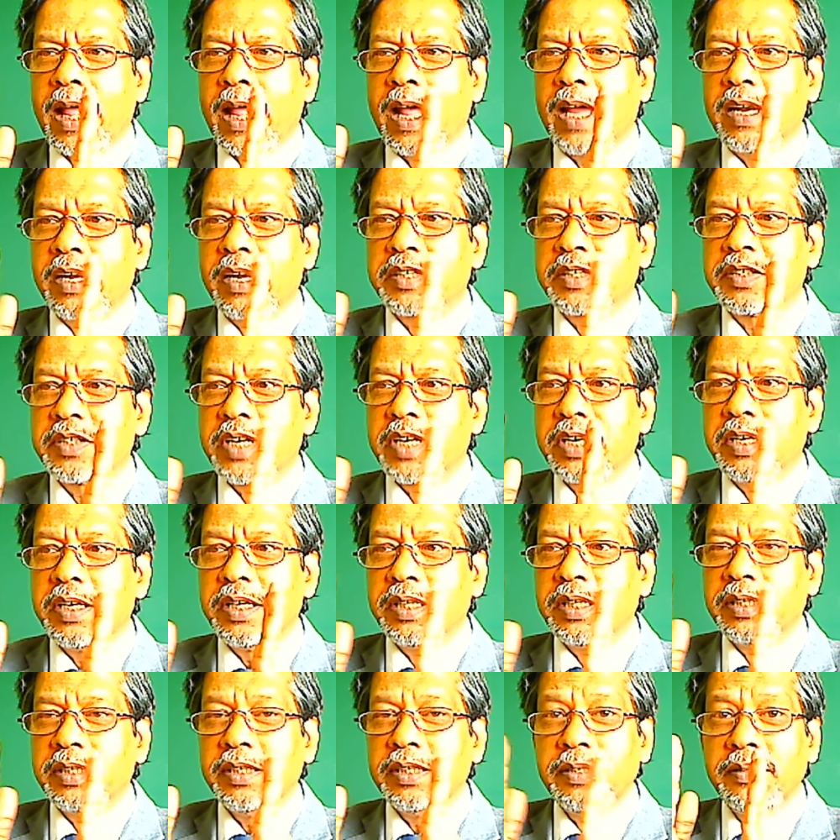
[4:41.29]
and
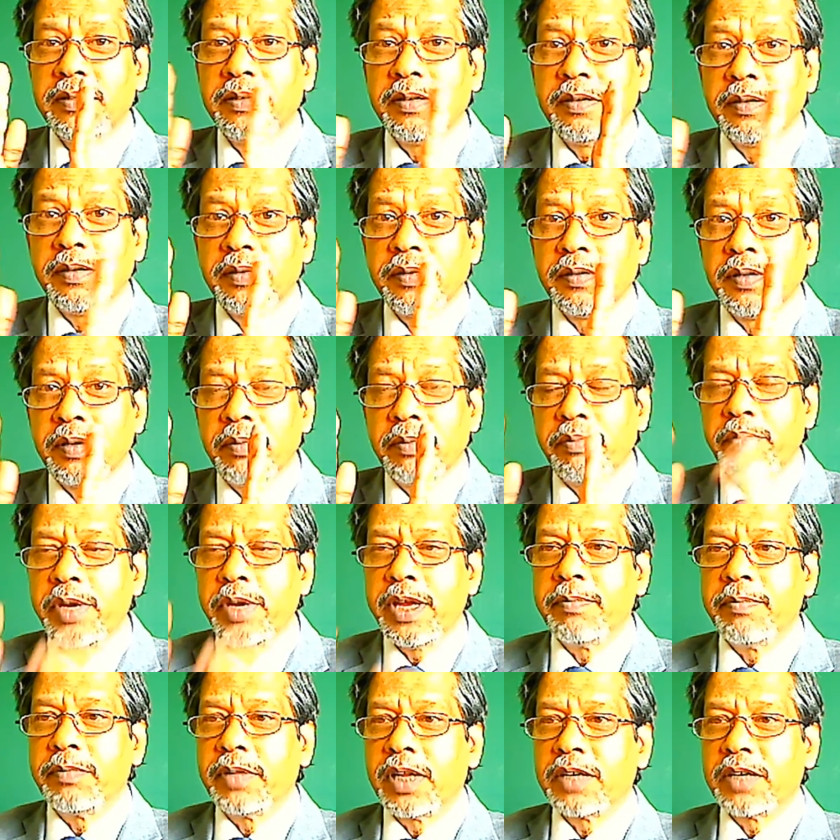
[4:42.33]
extending the
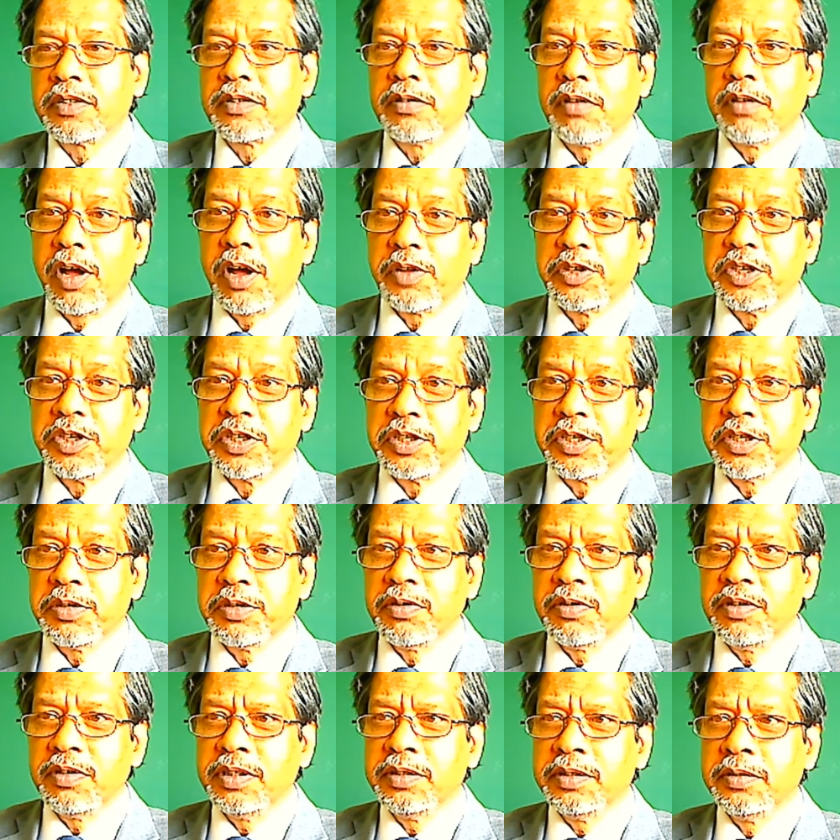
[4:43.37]
beam. That's
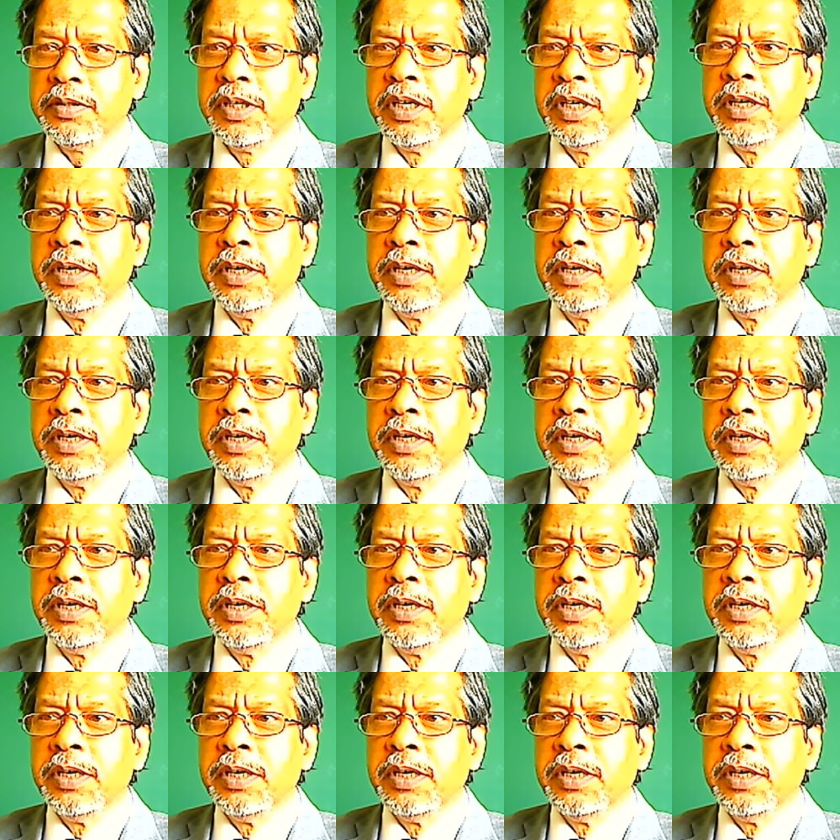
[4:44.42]
longitudinal.